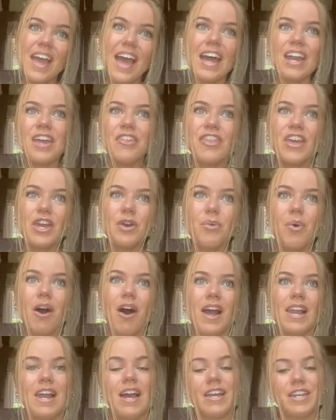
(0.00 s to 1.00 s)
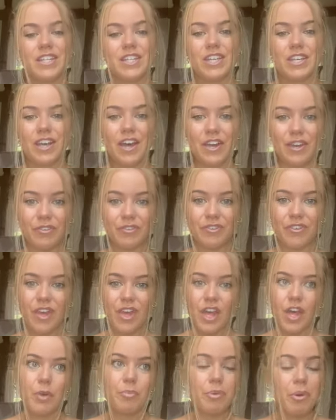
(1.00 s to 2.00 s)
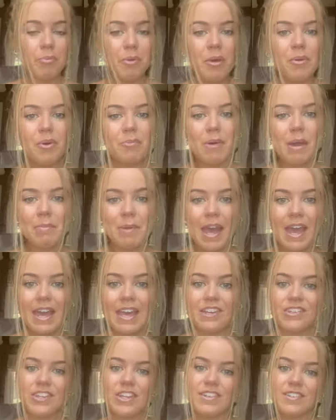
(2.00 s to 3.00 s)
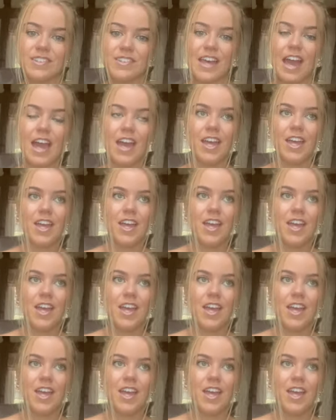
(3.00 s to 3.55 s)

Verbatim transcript: and I think what I like to kind of promote on my page is that